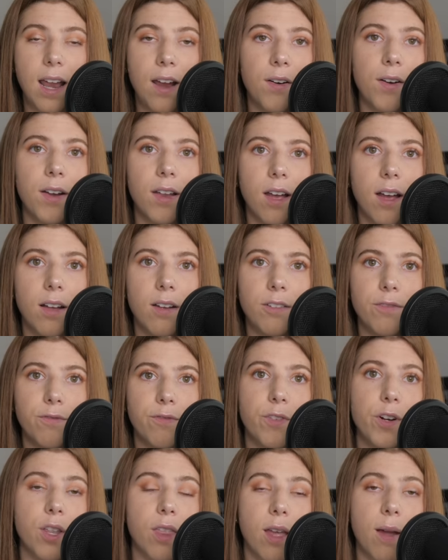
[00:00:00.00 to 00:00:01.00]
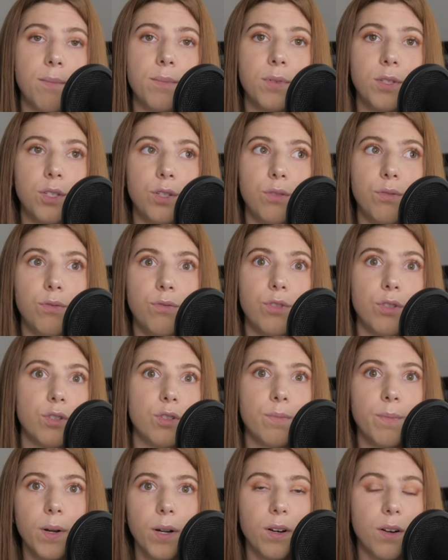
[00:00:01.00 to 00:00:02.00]
area for them to
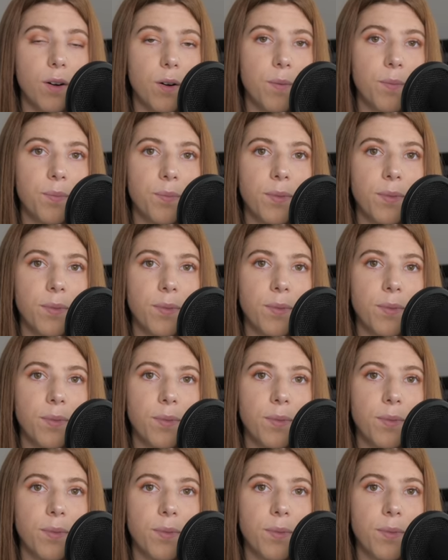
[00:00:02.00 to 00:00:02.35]
just burrow.